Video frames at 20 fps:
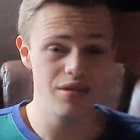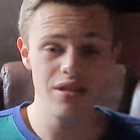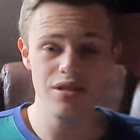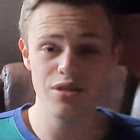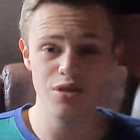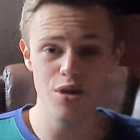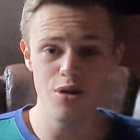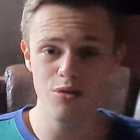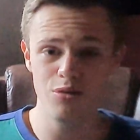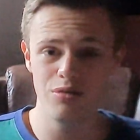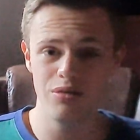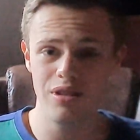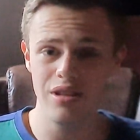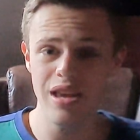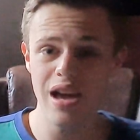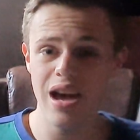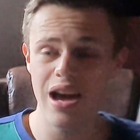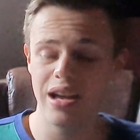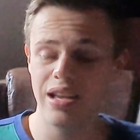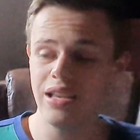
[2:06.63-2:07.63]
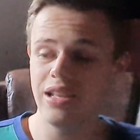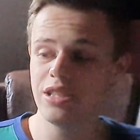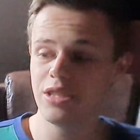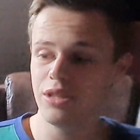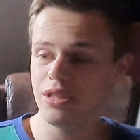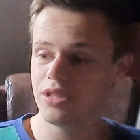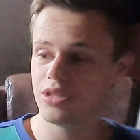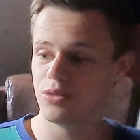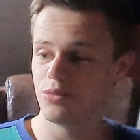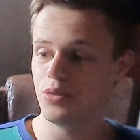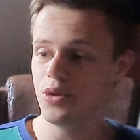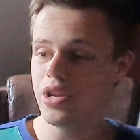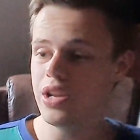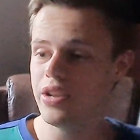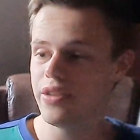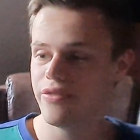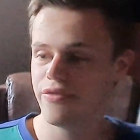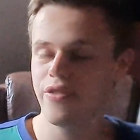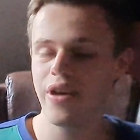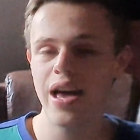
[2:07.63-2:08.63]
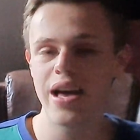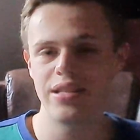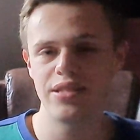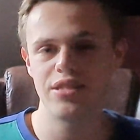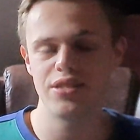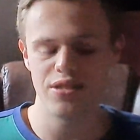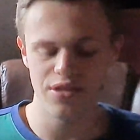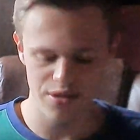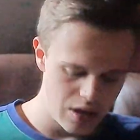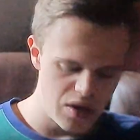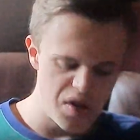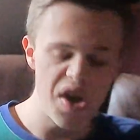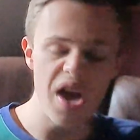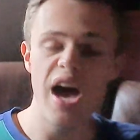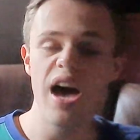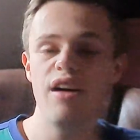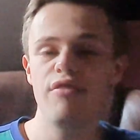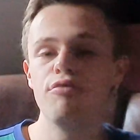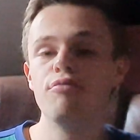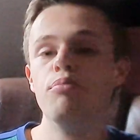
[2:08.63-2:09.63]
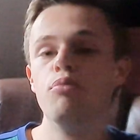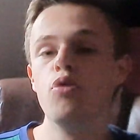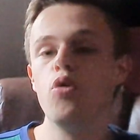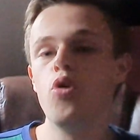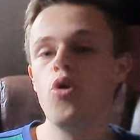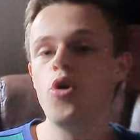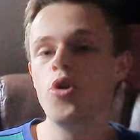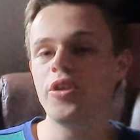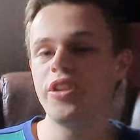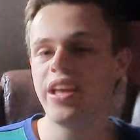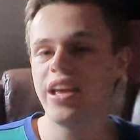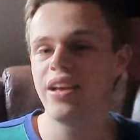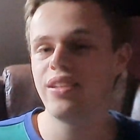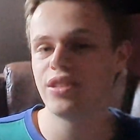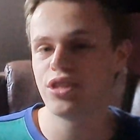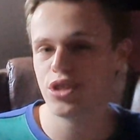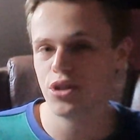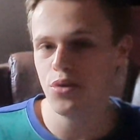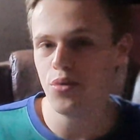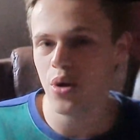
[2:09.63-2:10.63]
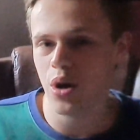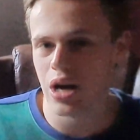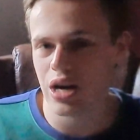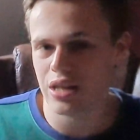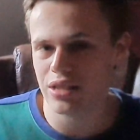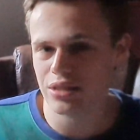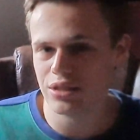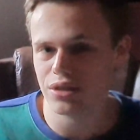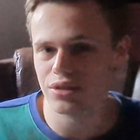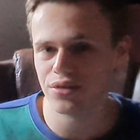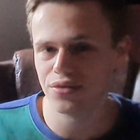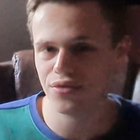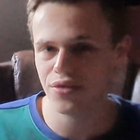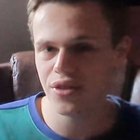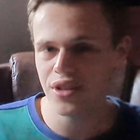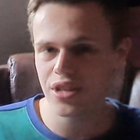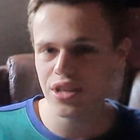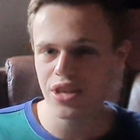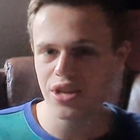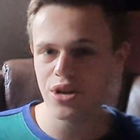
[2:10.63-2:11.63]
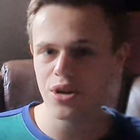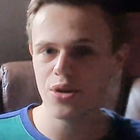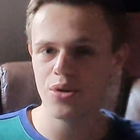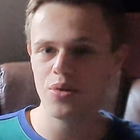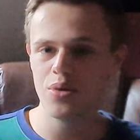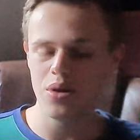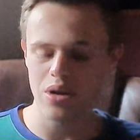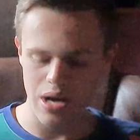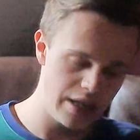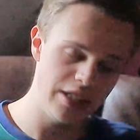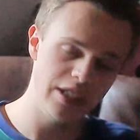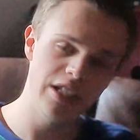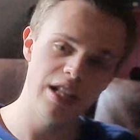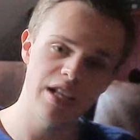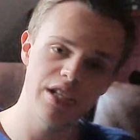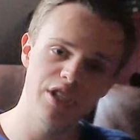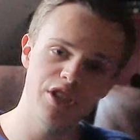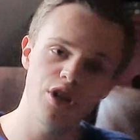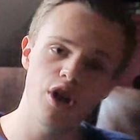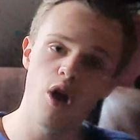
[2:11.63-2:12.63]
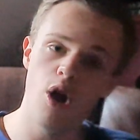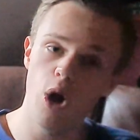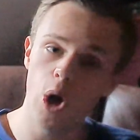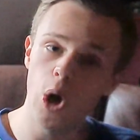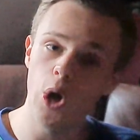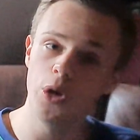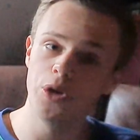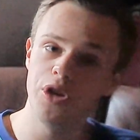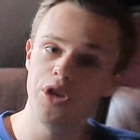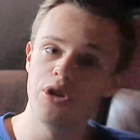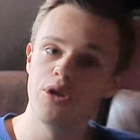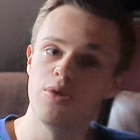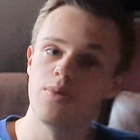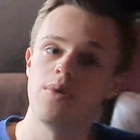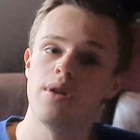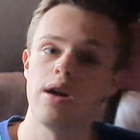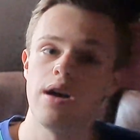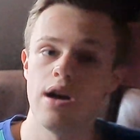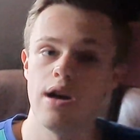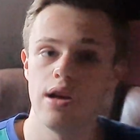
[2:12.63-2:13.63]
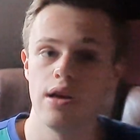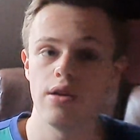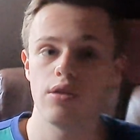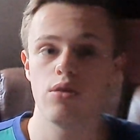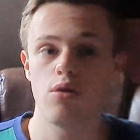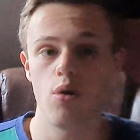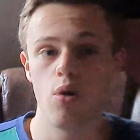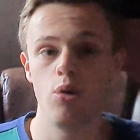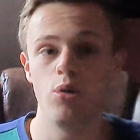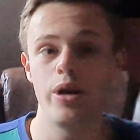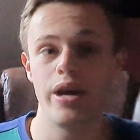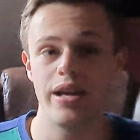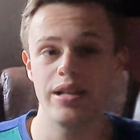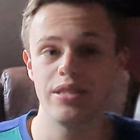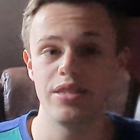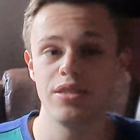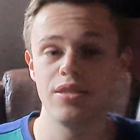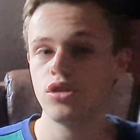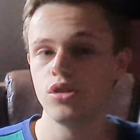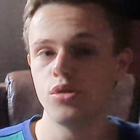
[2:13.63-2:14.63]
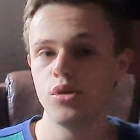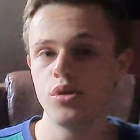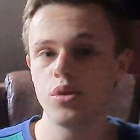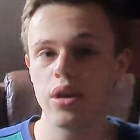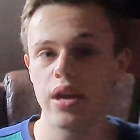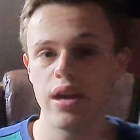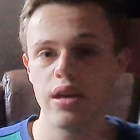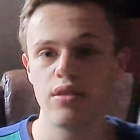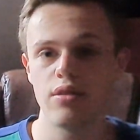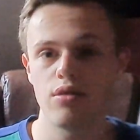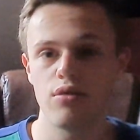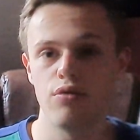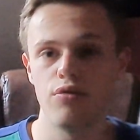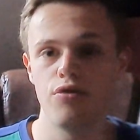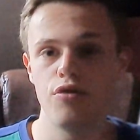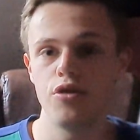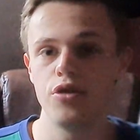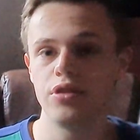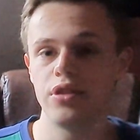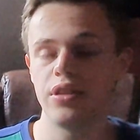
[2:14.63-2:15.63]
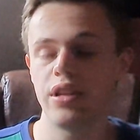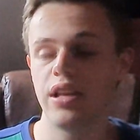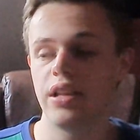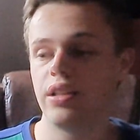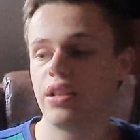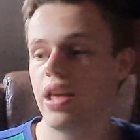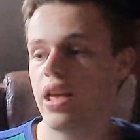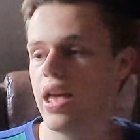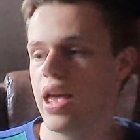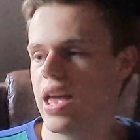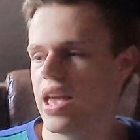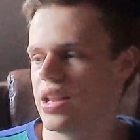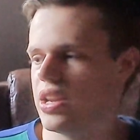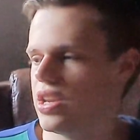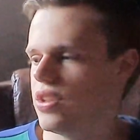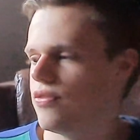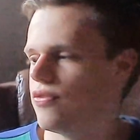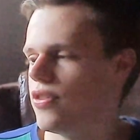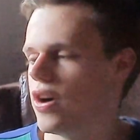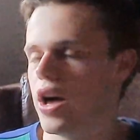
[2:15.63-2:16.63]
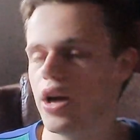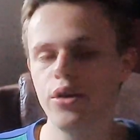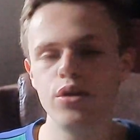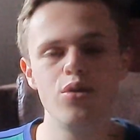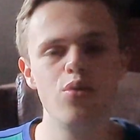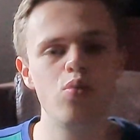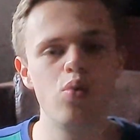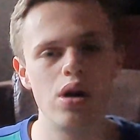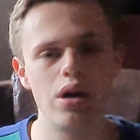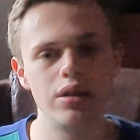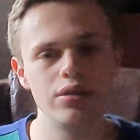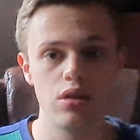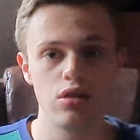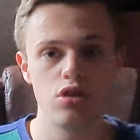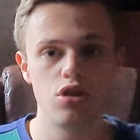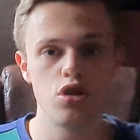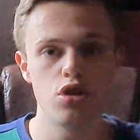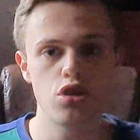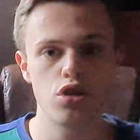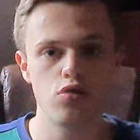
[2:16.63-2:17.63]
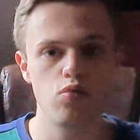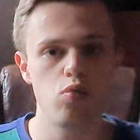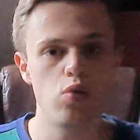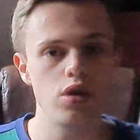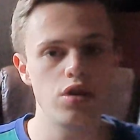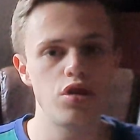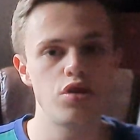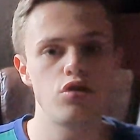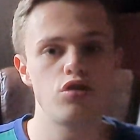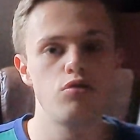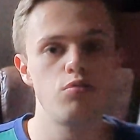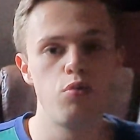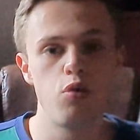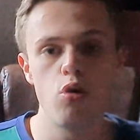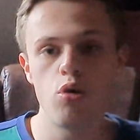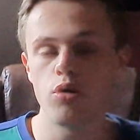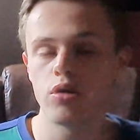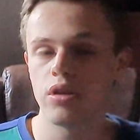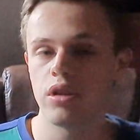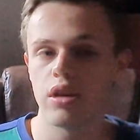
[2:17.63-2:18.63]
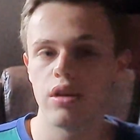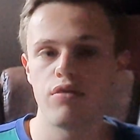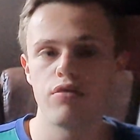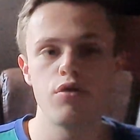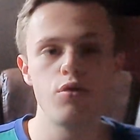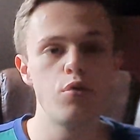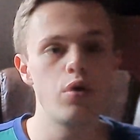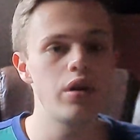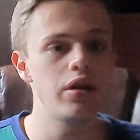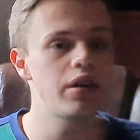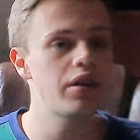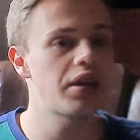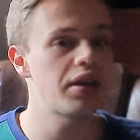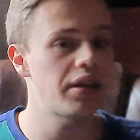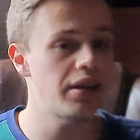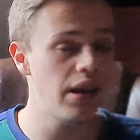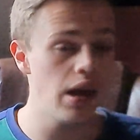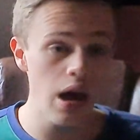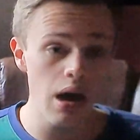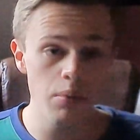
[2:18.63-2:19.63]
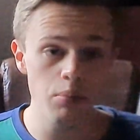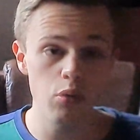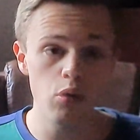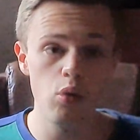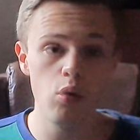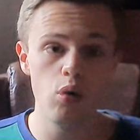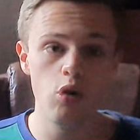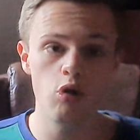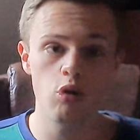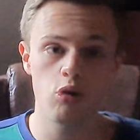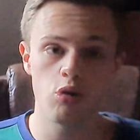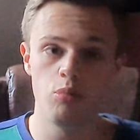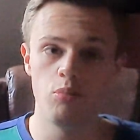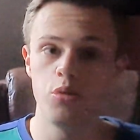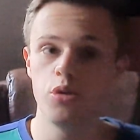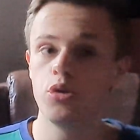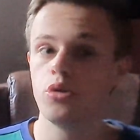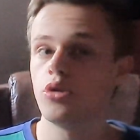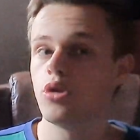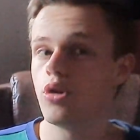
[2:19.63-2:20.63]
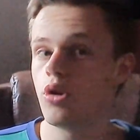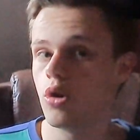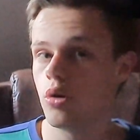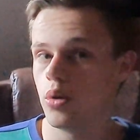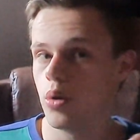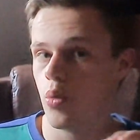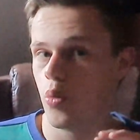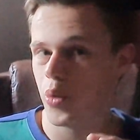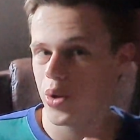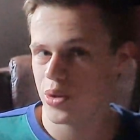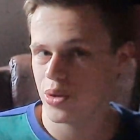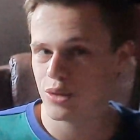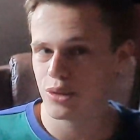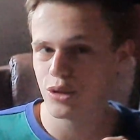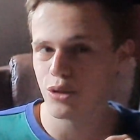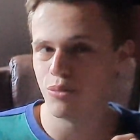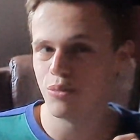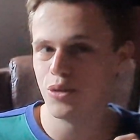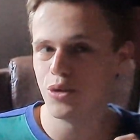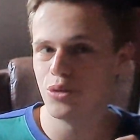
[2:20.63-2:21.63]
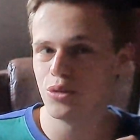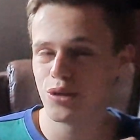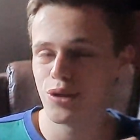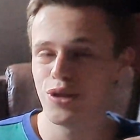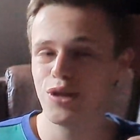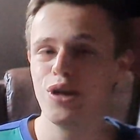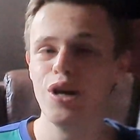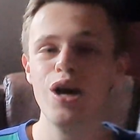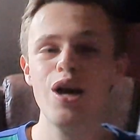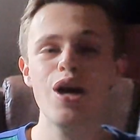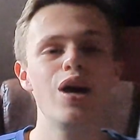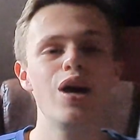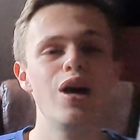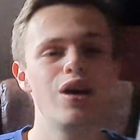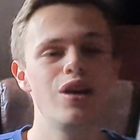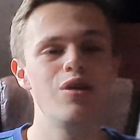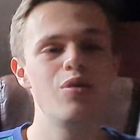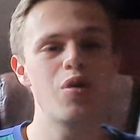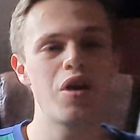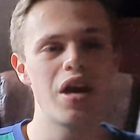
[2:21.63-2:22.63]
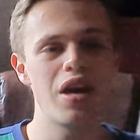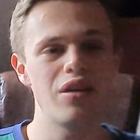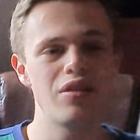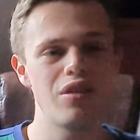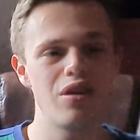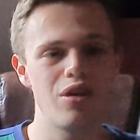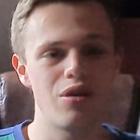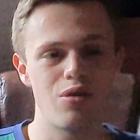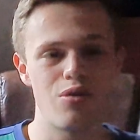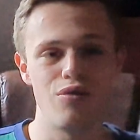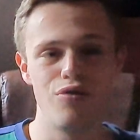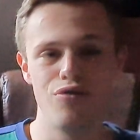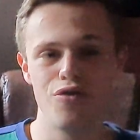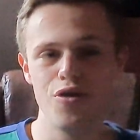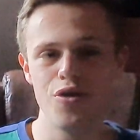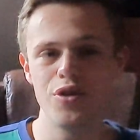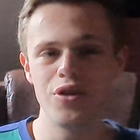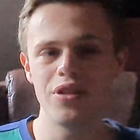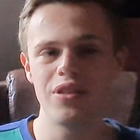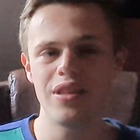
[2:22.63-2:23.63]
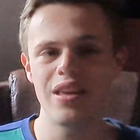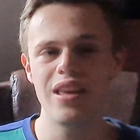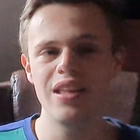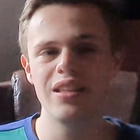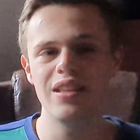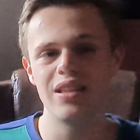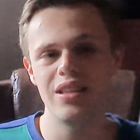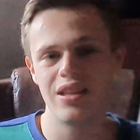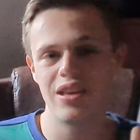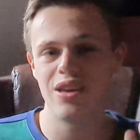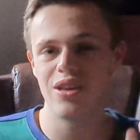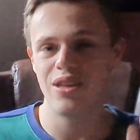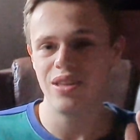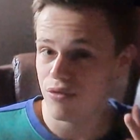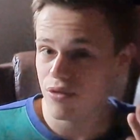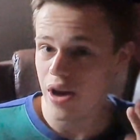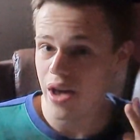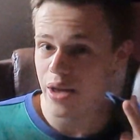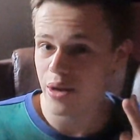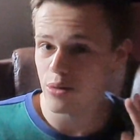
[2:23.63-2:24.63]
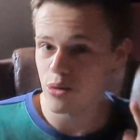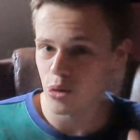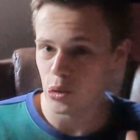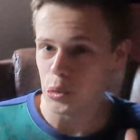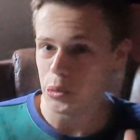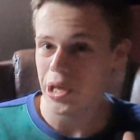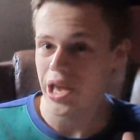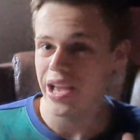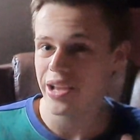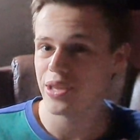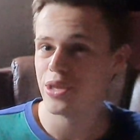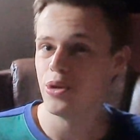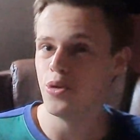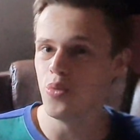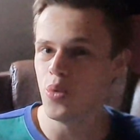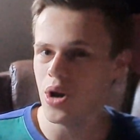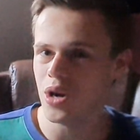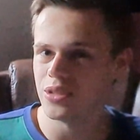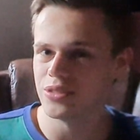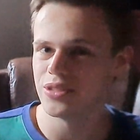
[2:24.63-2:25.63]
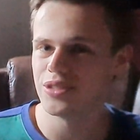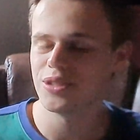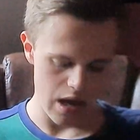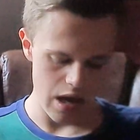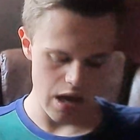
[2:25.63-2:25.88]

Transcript: It's going, yeah, it's, it's really fast. You have more than 200 video slash audio uh, codecs. So you can convert it in any file you want. Just what you're supporting if you're running an Apple computer or a Windows computer you can uh, convert it in the file codec you want.